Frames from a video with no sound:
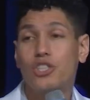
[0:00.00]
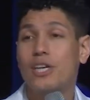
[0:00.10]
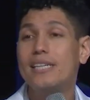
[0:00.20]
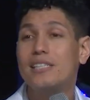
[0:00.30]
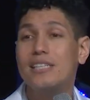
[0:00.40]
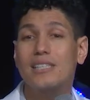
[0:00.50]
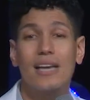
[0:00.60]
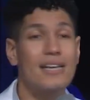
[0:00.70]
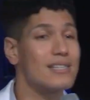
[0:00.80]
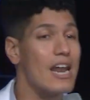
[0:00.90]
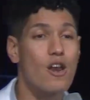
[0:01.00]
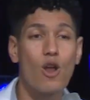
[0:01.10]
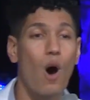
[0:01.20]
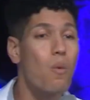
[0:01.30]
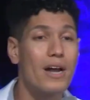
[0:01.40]
Jesus says that
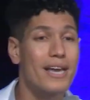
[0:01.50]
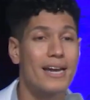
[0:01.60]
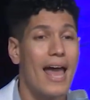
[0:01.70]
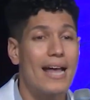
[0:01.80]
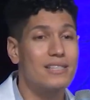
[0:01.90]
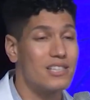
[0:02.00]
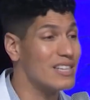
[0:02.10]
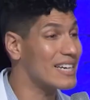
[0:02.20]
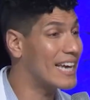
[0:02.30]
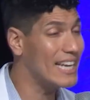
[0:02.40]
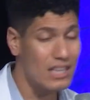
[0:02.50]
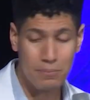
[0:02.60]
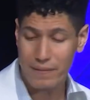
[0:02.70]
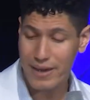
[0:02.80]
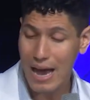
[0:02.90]
no one can enter the
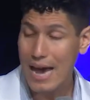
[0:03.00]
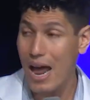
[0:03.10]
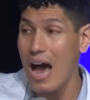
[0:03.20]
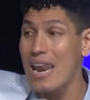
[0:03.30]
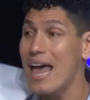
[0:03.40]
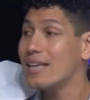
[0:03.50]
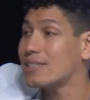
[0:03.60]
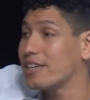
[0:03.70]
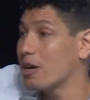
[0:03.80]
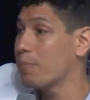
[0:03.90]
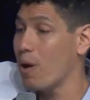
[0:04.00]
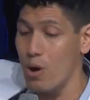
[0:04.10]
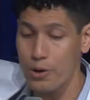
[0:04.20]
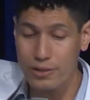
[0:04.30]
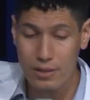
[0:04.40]
kingdom of God unless they are
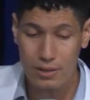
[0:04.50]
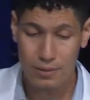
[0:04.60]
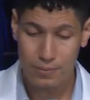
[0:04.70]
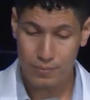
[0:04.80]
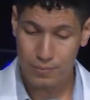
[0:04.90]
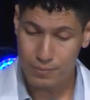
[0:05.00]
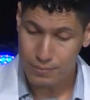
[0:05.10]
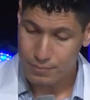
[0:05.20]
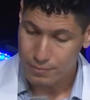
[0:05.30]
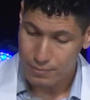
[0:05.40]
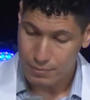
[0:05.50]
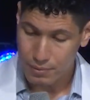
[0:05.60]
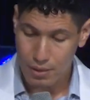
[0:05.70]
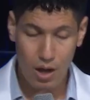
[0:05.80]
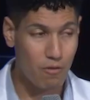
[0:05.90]
born
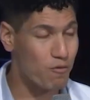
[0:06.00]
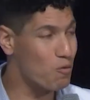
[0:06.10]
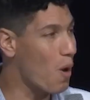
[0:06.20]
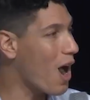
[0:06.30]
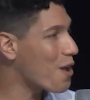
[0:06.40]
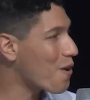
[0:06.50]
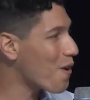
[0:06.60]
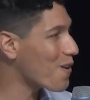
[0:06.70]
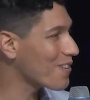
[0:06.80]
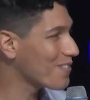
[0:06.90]
of water